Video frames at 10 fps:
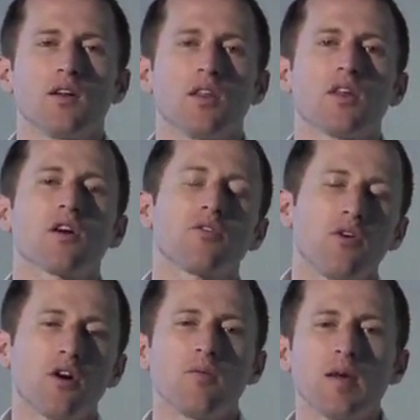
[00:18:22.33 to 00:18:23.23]

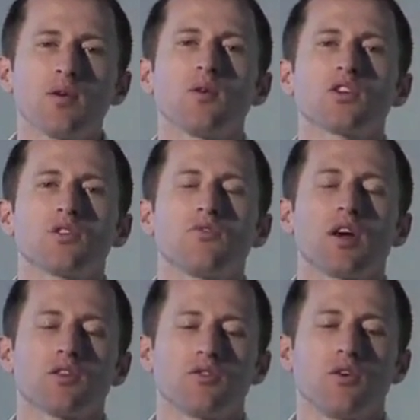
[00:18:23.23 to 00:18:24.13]
therefore maybe we should
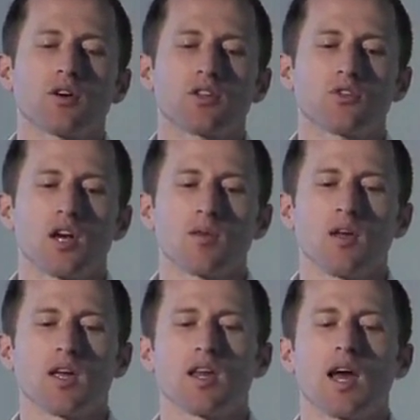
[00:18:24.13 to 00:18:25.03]
feather fork to try to
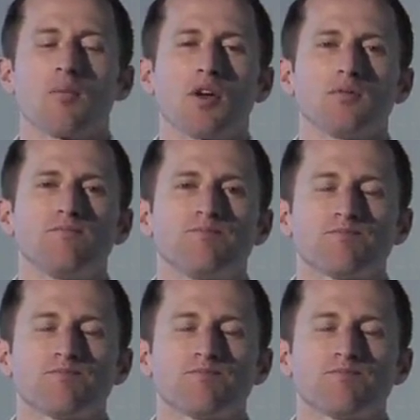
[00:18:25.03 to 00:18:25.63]
make it happen.